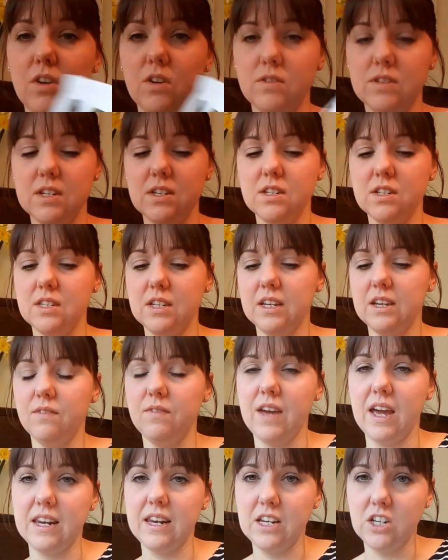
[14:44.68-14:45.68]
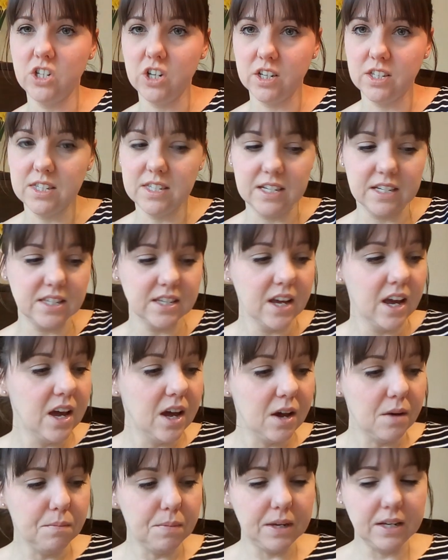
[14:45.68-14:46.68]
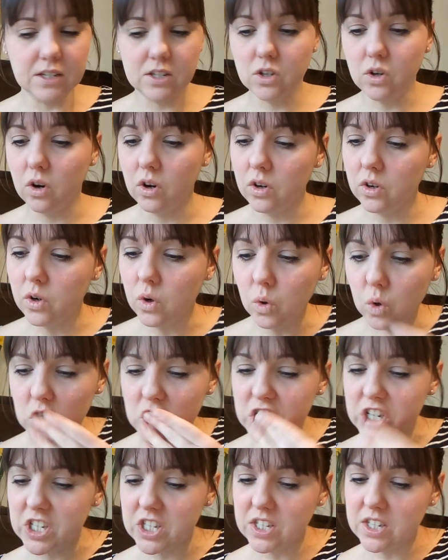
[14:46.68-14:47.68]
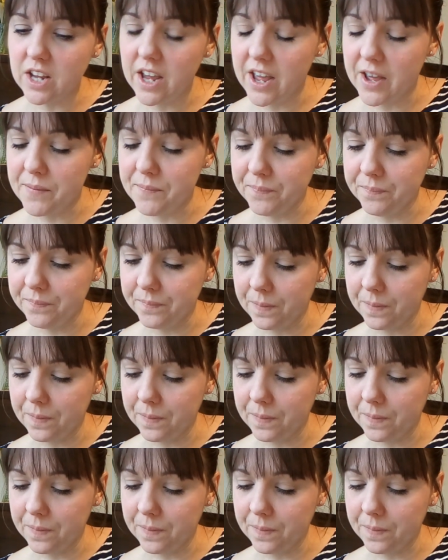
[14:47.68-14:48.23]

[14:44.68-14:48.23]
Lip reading: used, it doesn't give it any justice. But it's got a gorgeous, I'll